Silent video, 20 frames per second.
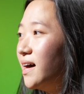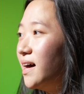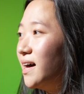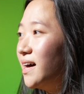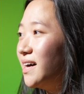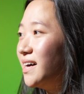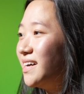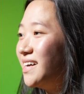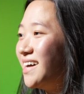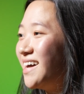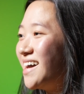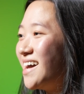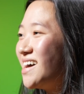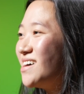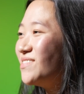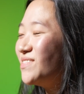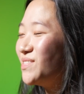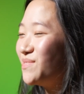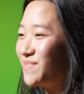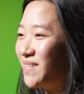I
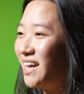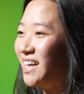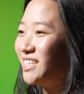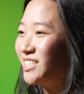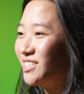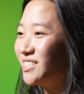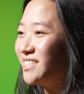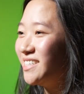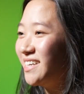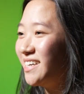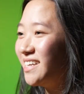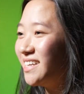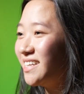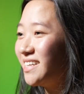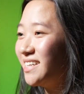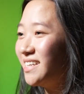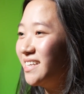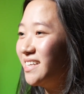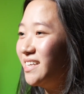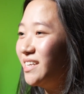have imagined it,
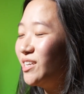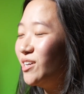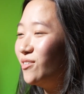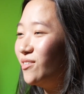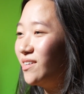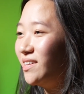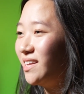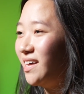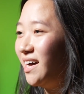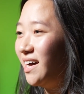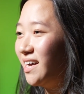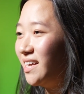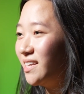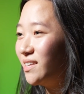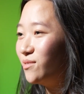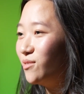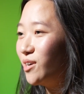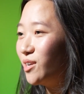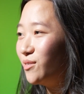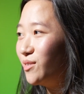you know, a lot,
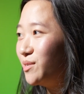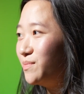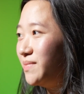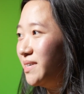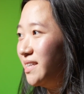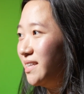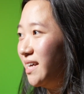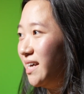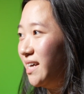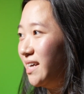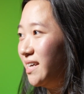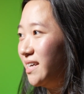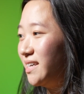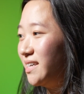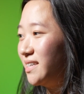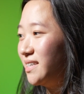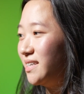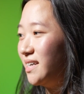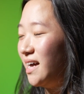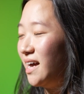what it would be like.
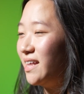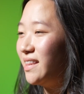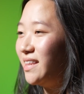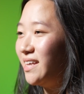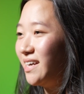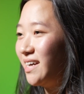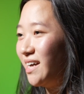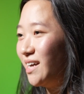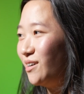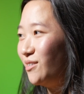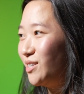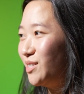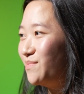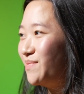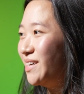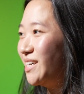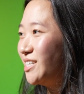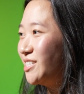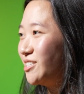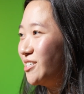I think I always
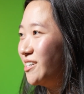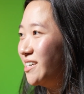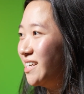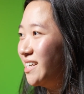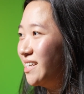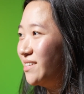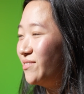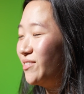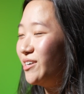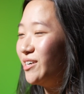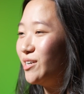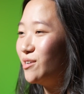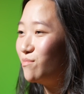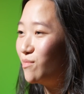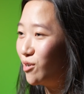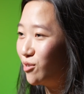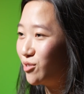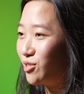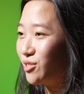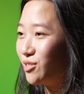picture it very
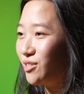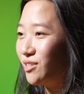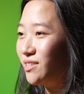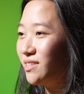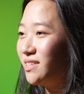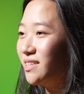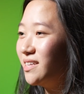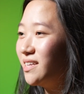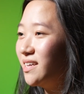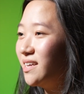emotional.